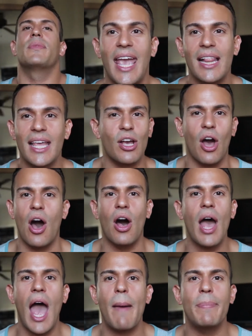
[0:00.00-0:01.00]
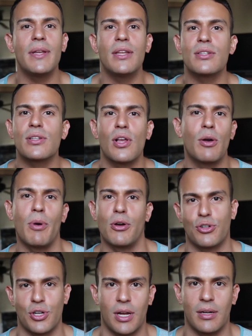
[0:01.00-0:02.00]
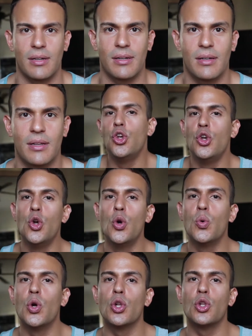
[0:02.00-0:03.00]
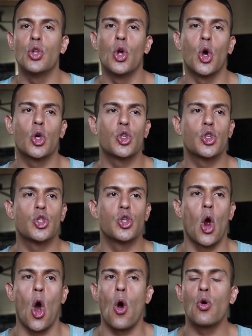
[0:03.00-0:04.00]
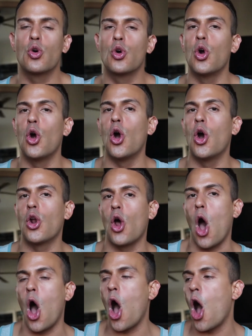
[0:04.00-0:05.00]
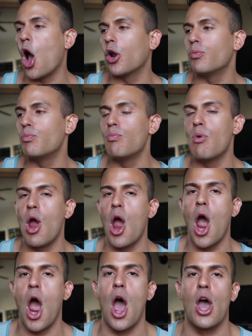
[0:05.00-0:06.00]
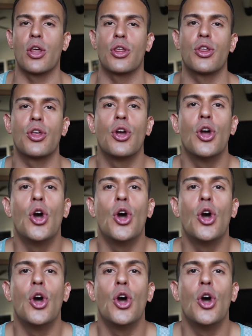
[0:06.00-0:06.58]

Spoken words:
It like all happened in slow motion. You would look so good on meth.